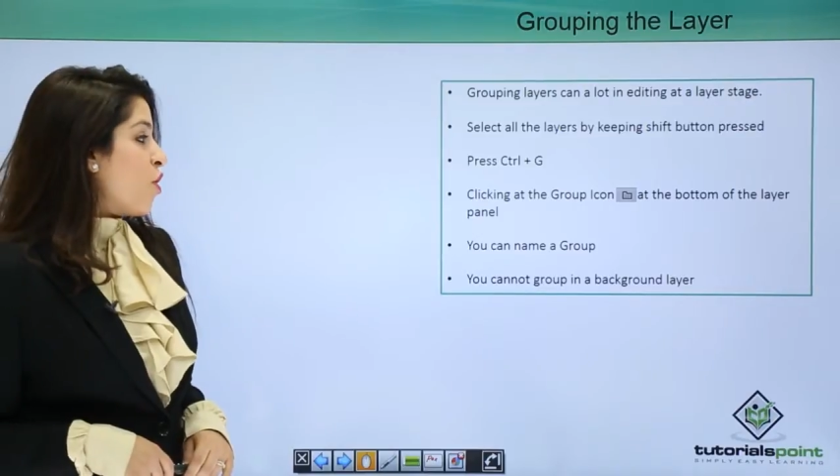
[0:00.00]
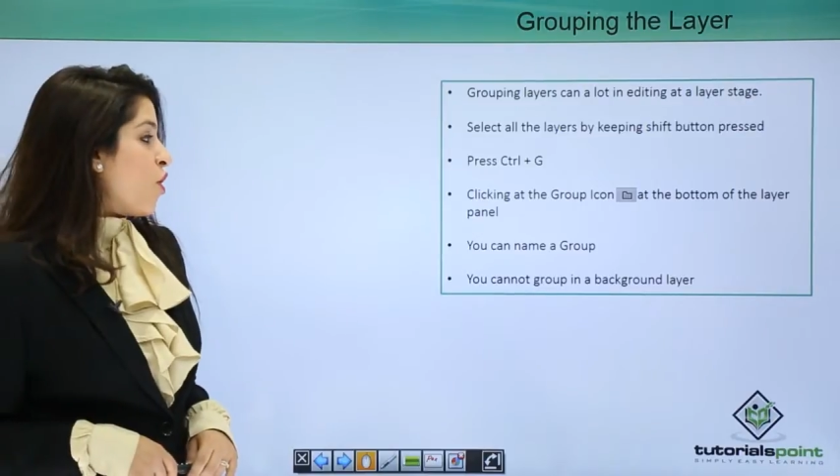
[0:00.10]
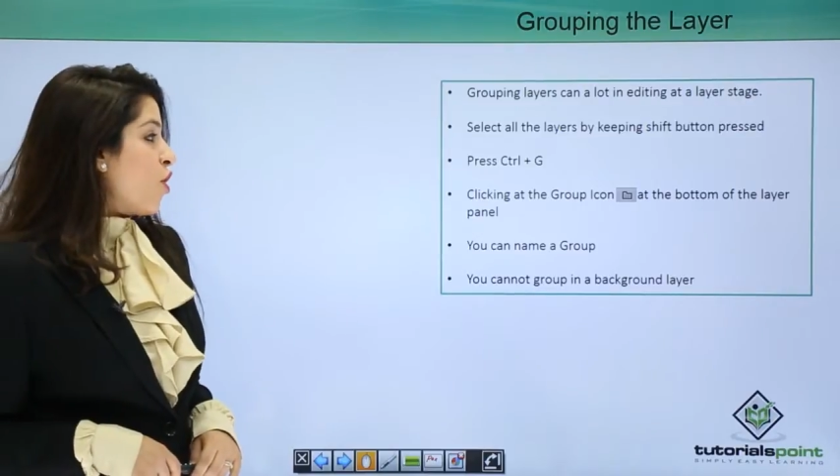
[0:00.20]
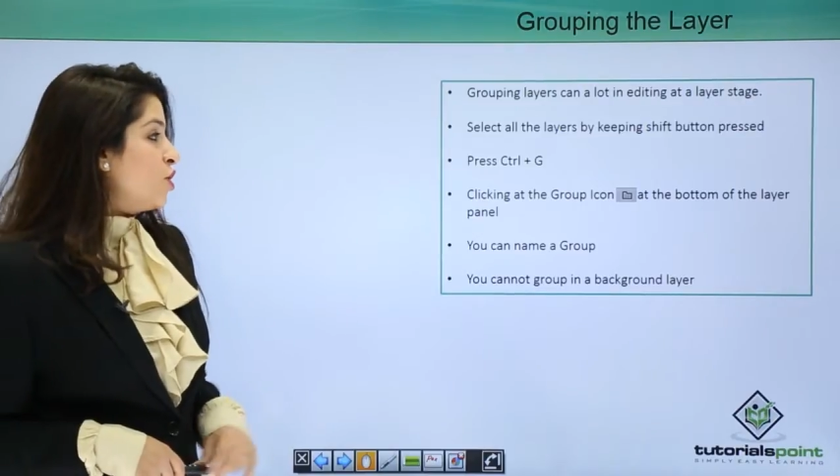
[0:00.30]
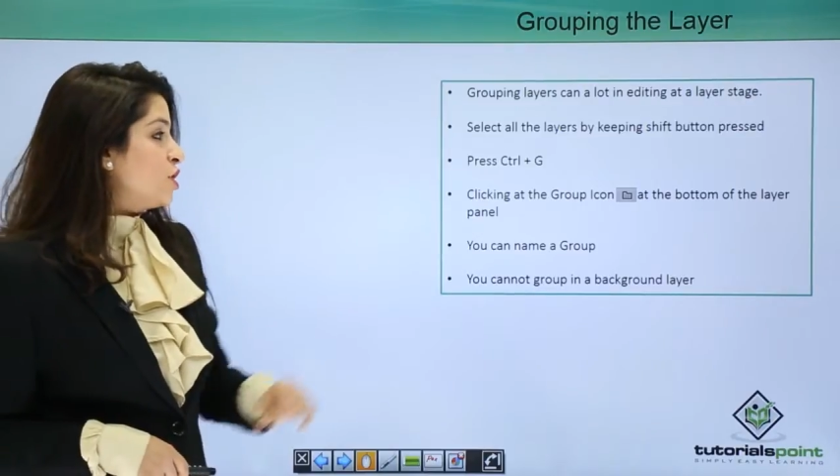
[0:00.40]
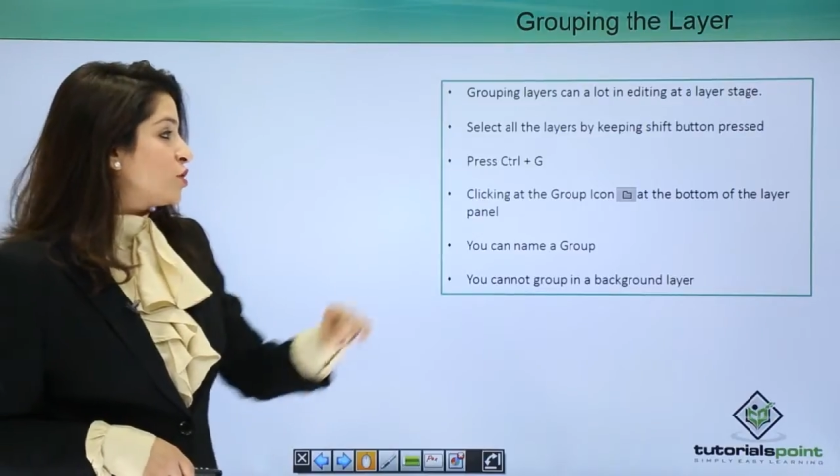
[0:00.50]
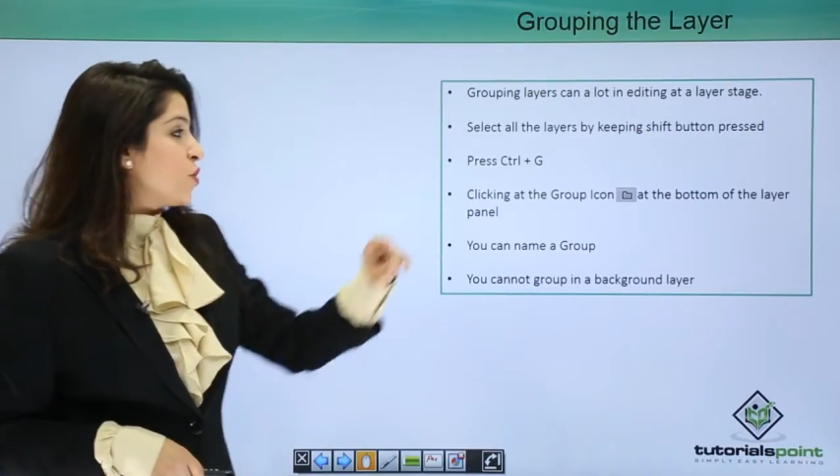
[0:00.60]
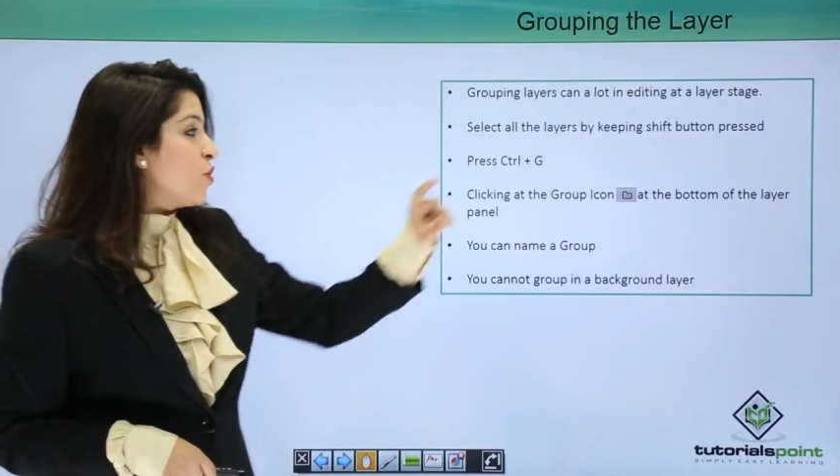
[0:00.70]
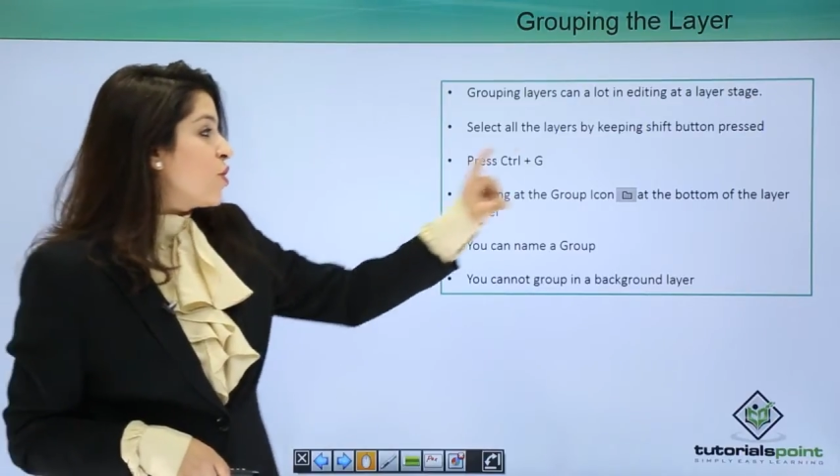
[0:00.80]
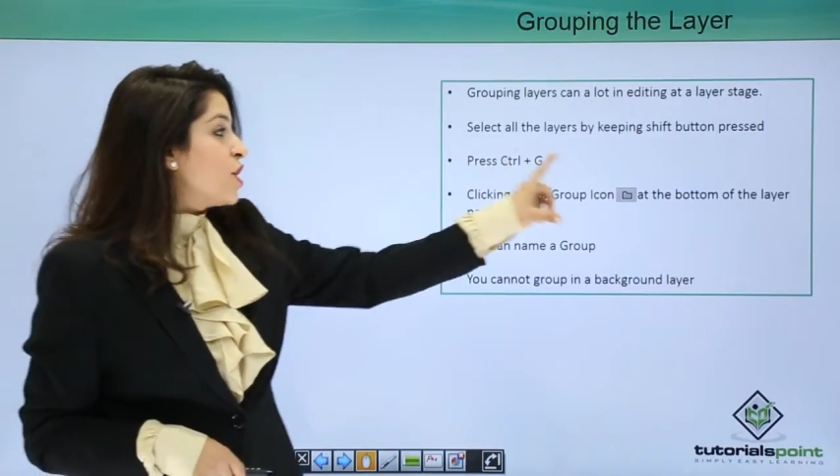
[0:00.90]

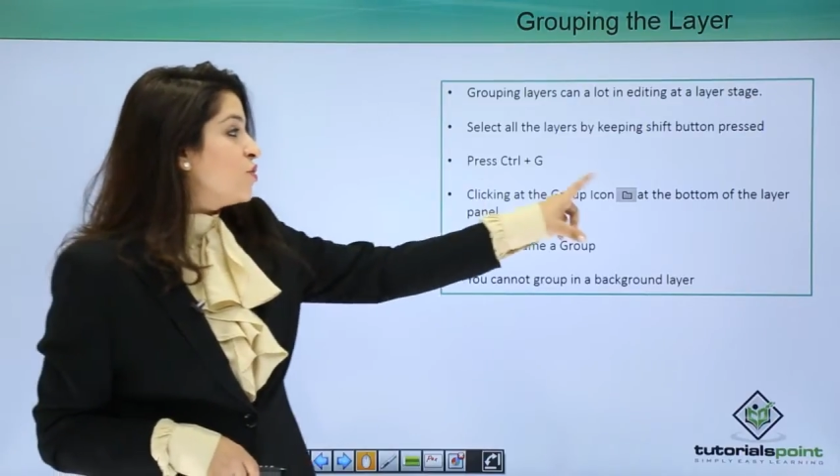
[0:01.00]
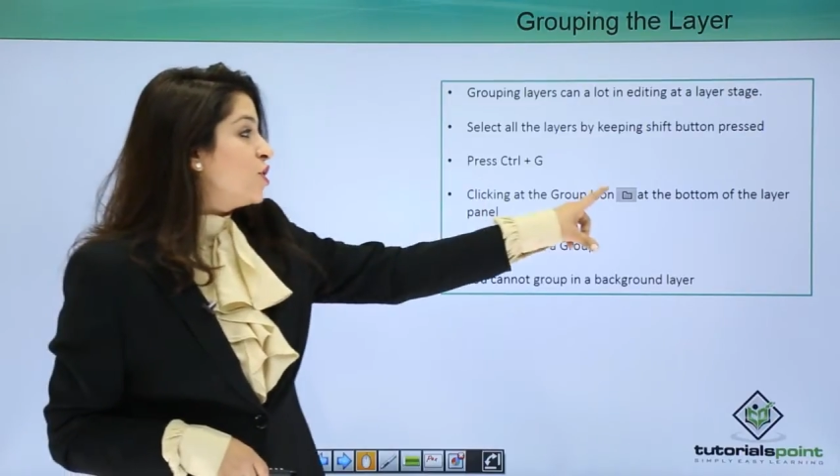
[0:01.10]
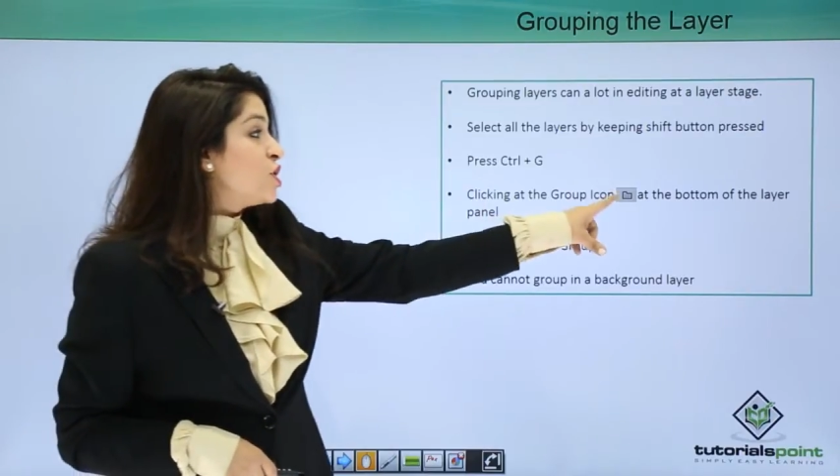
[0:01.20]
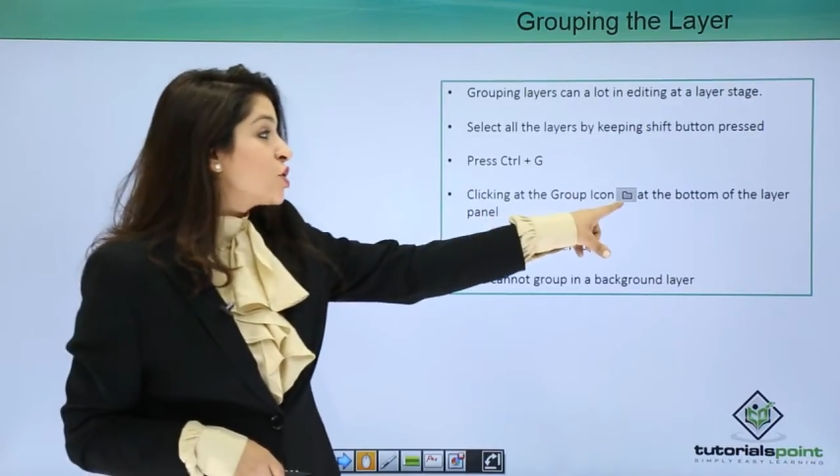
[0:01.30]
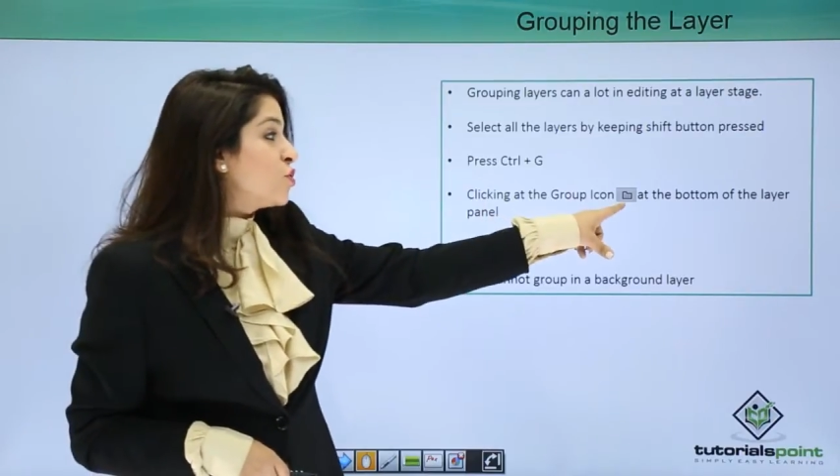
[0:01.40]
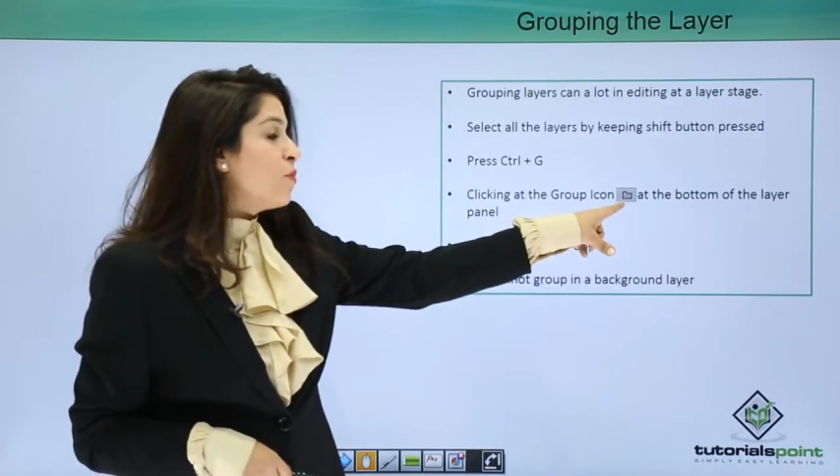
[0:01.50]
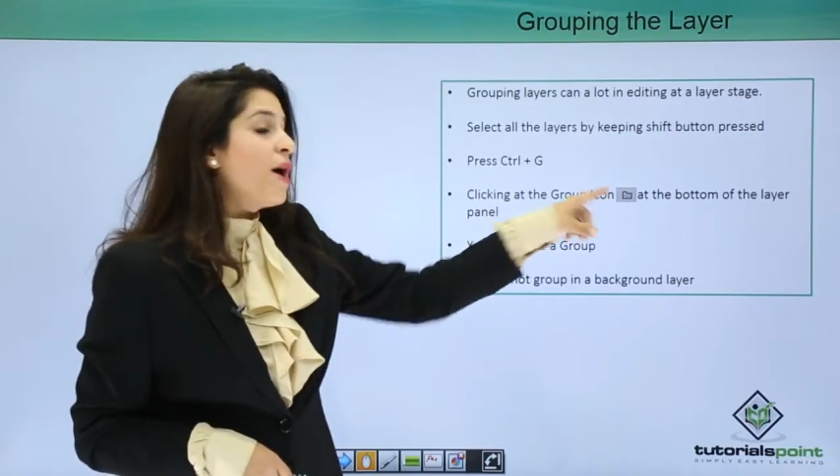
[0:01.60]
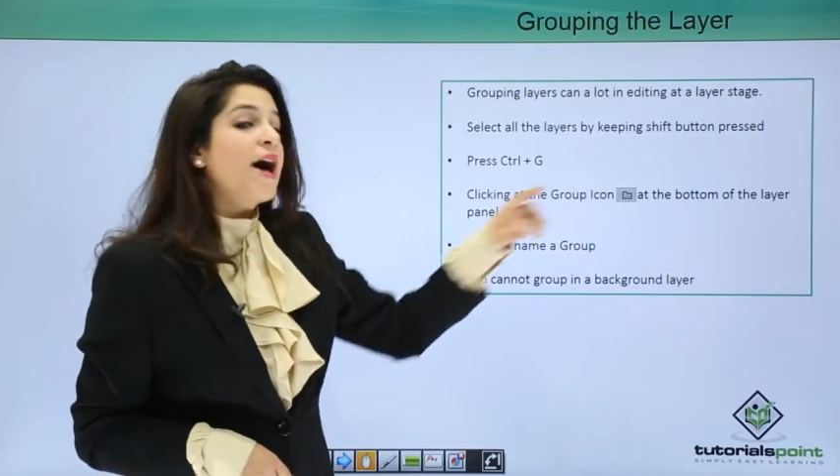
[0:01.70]
Also, this group